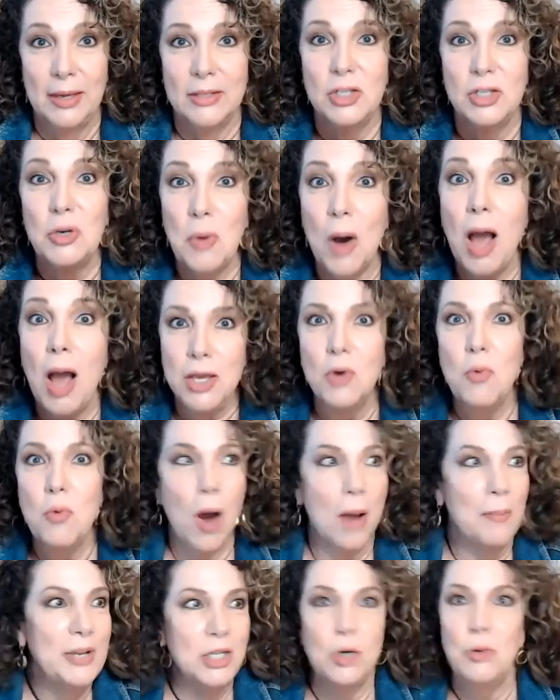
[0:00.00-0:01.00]
You
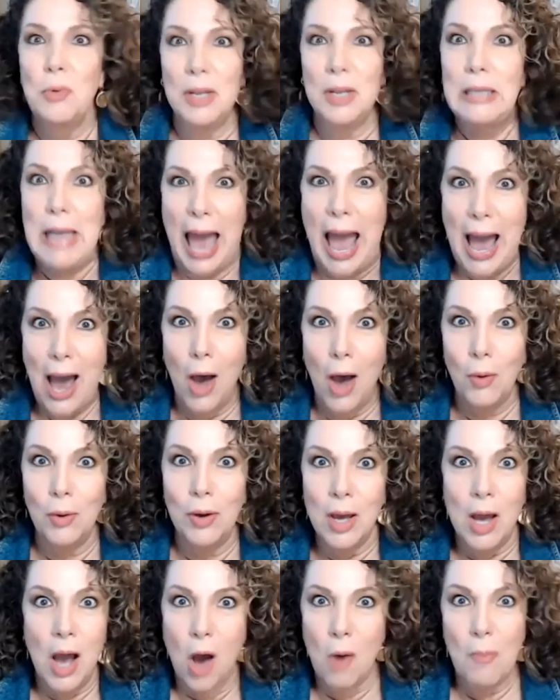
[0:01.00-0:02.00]
want me to allow?
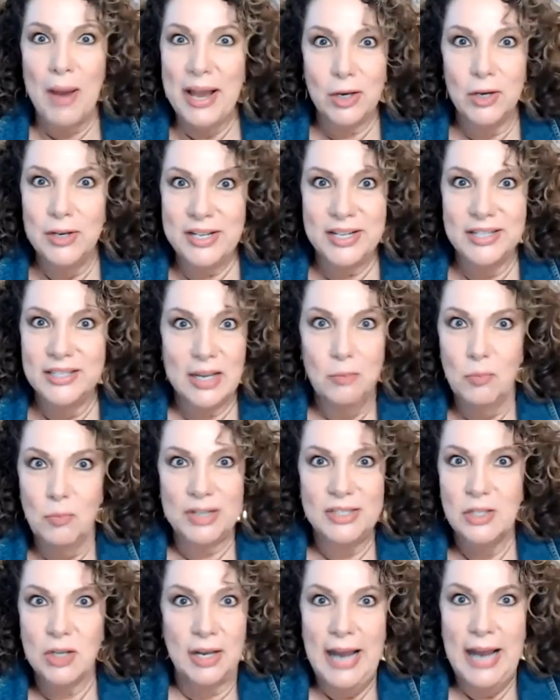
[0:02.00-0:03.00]
Oh my goodness, then
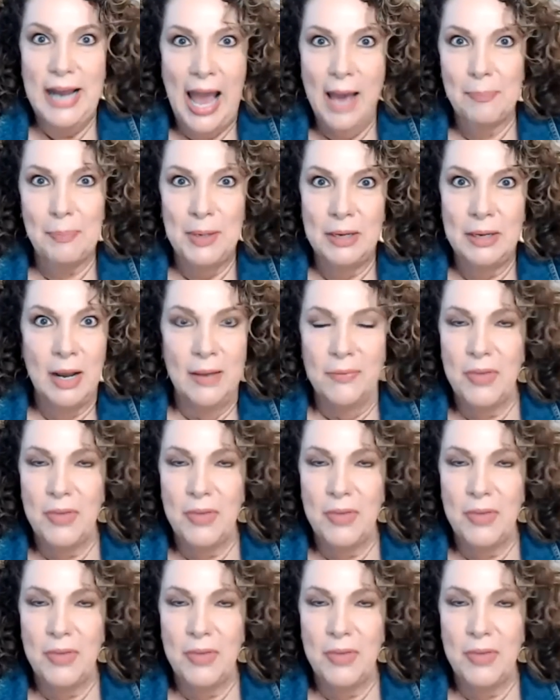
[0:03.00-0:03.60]
what's going to happen?